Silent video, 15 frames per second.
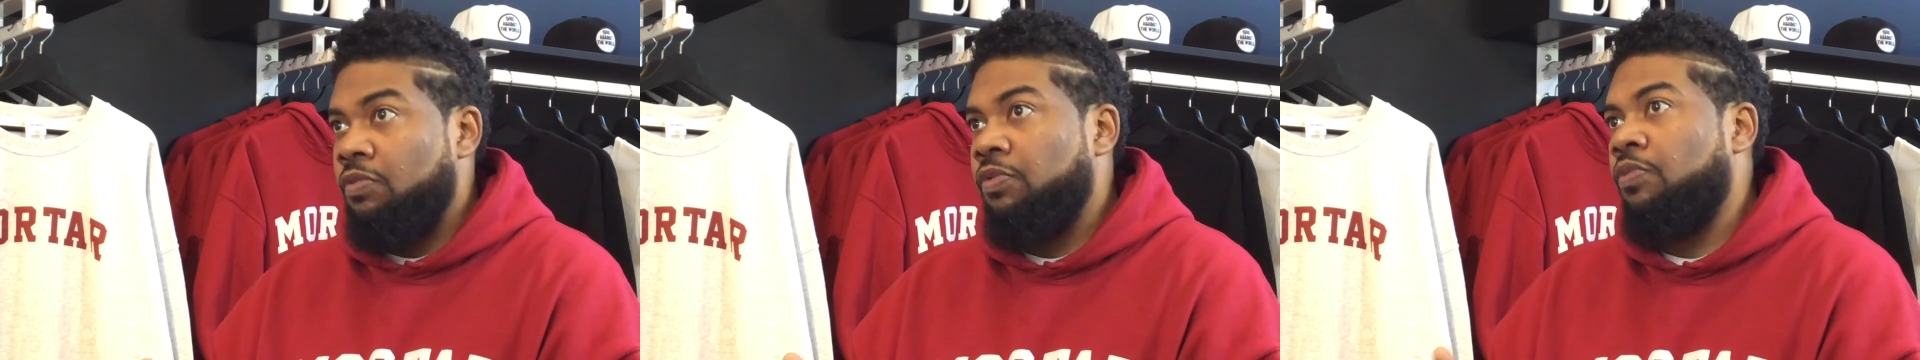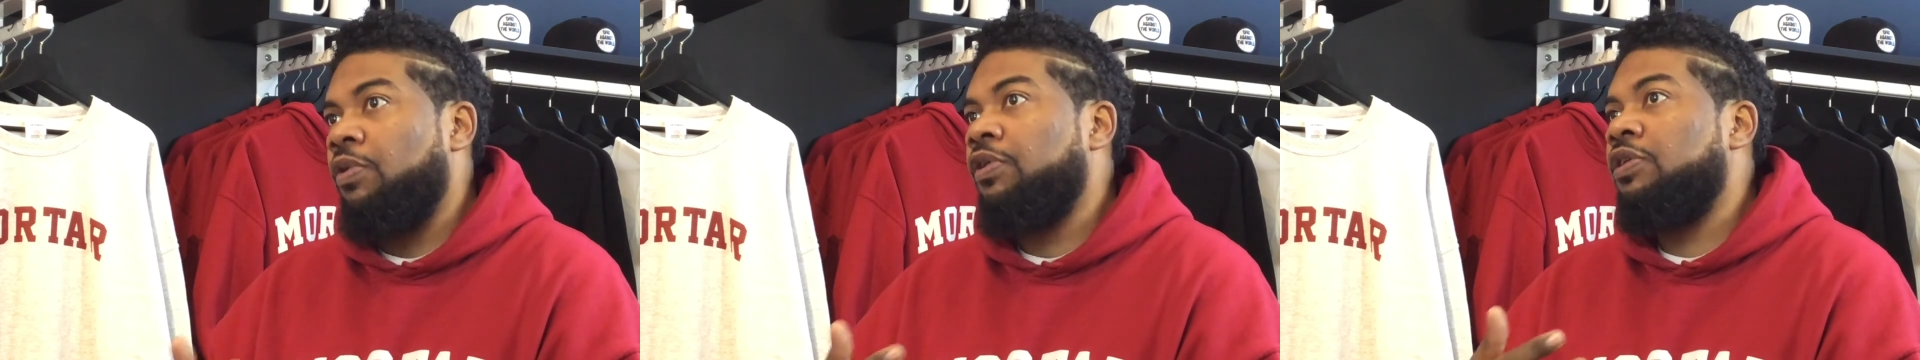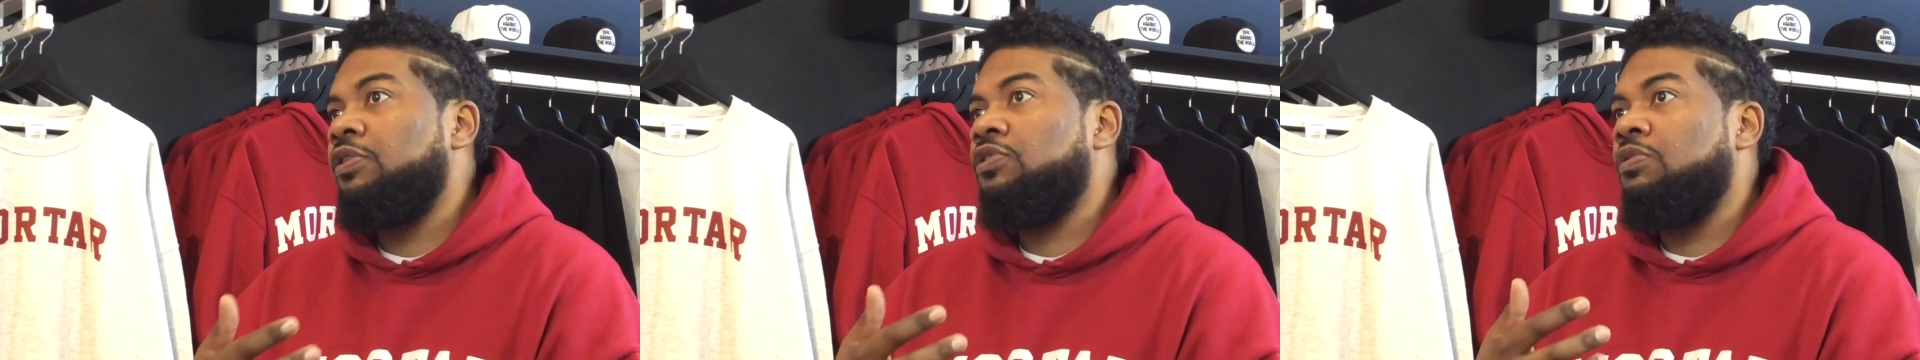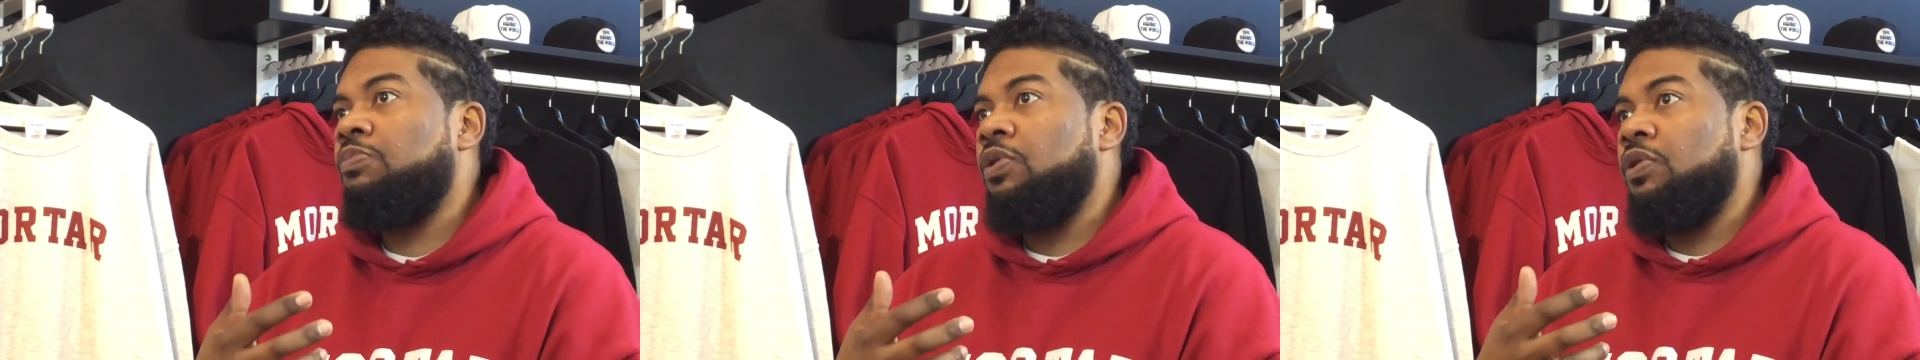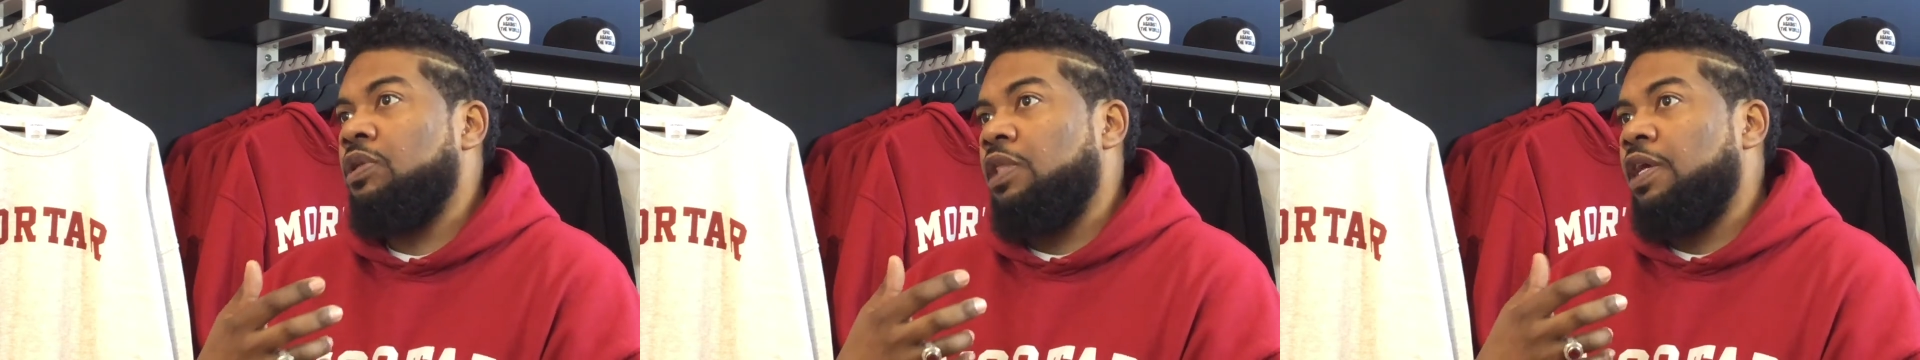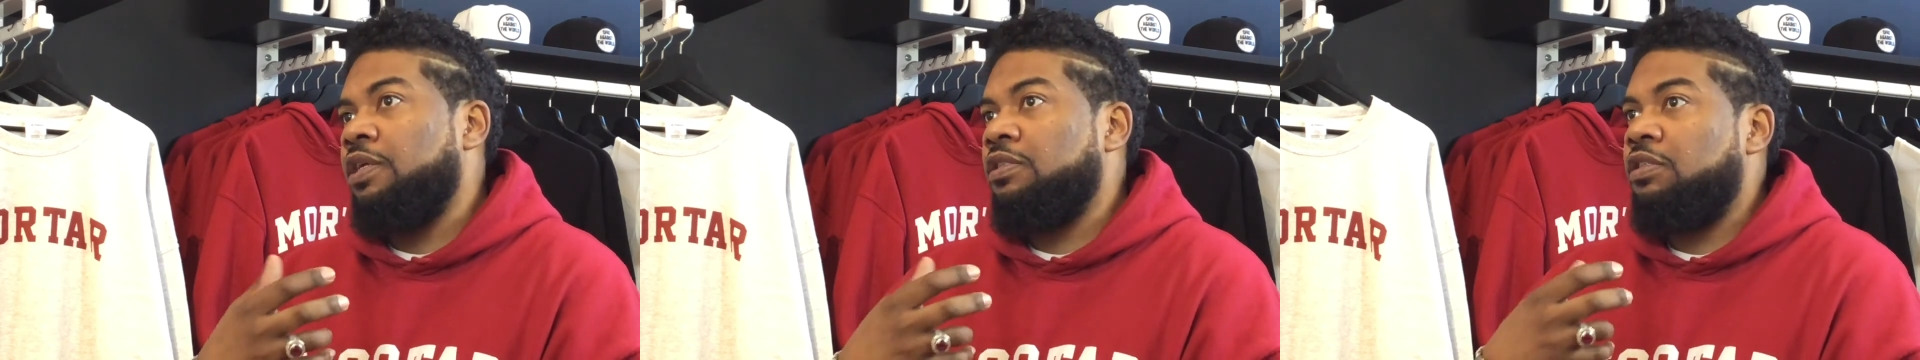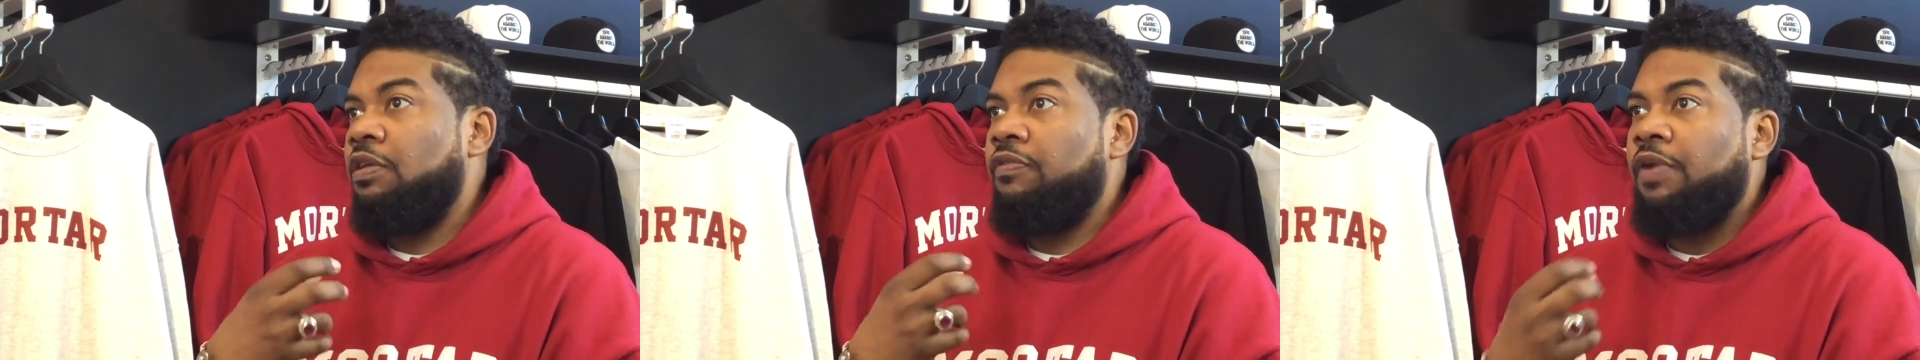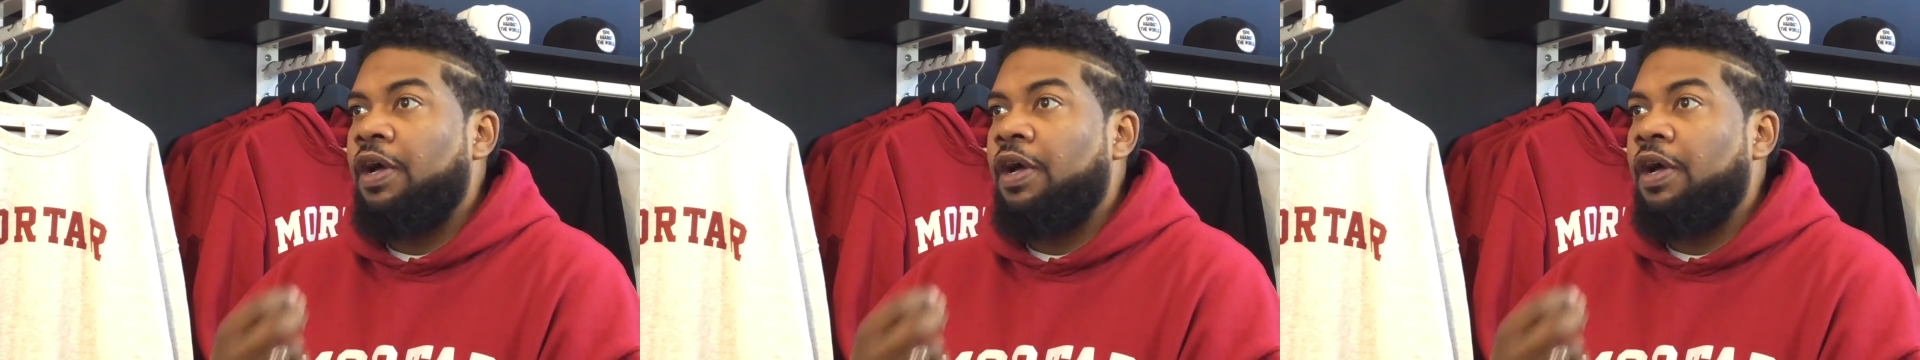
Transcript: We're working to build a legacy of